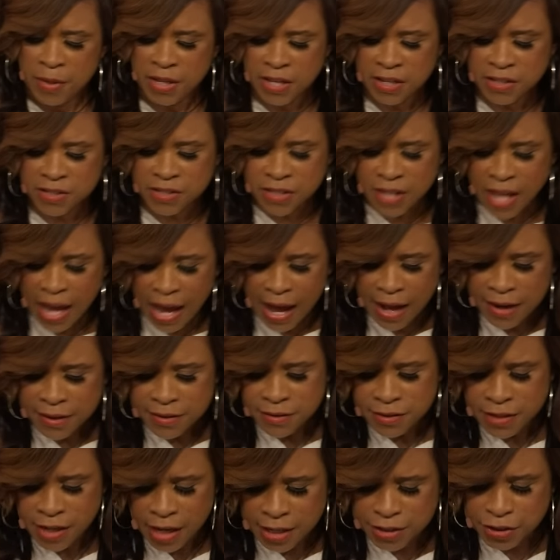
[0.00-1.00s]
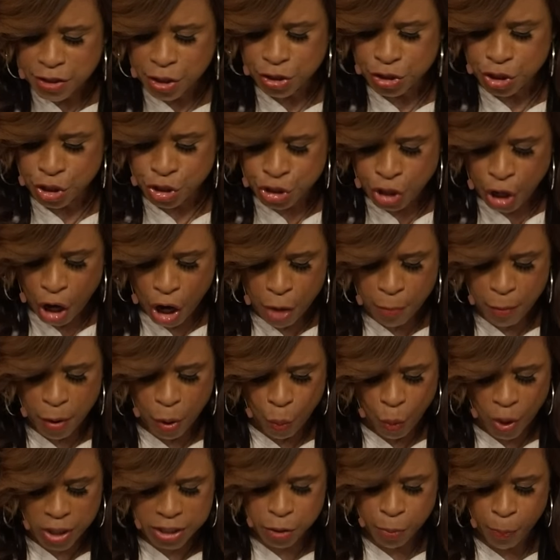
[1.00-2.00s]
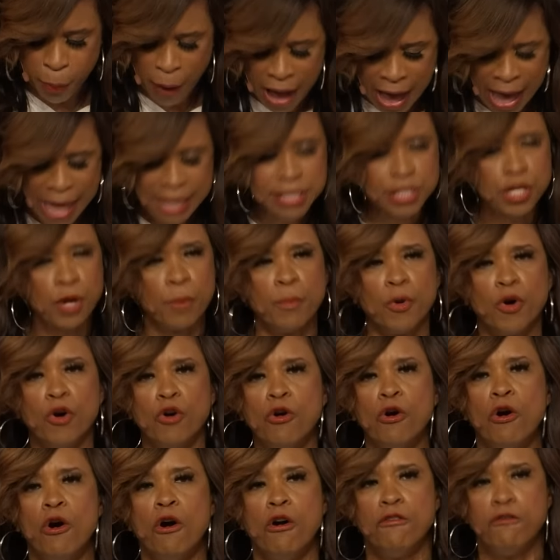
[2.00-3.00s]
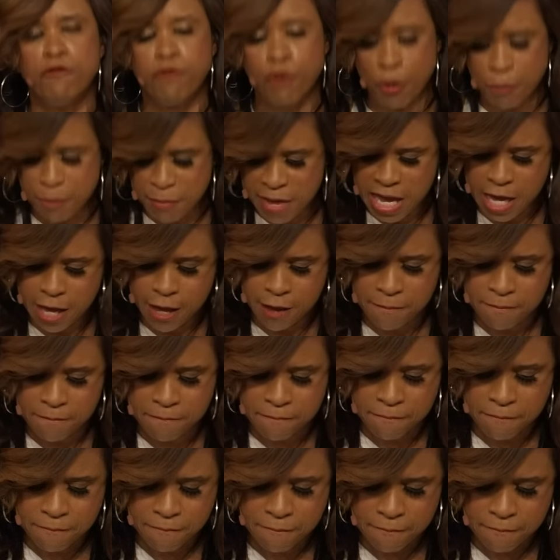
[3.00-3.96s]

Because that doesn't determine what's possible for me.